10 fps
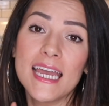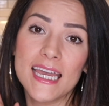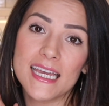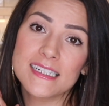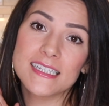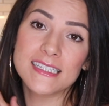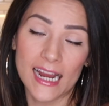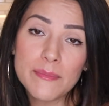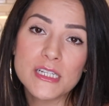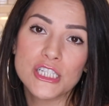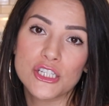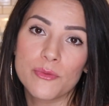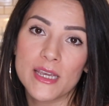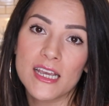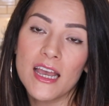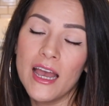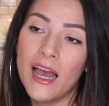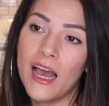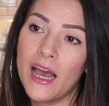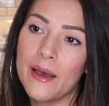It's time consuming,
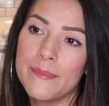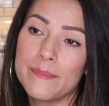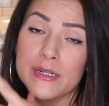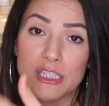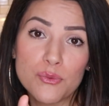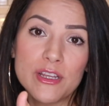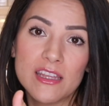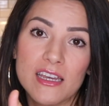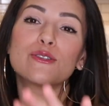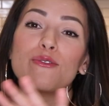but it's worth it.